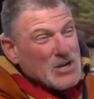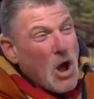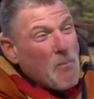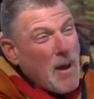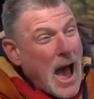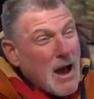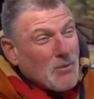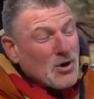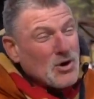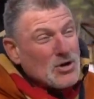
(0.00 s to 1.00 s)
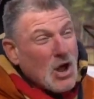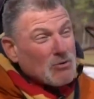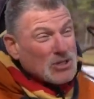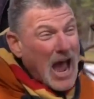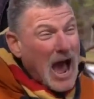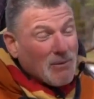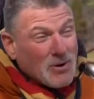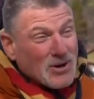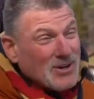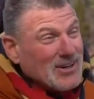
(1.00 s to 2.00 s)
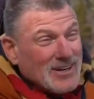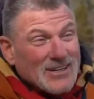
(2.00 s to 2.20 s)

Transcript: No power, no shower,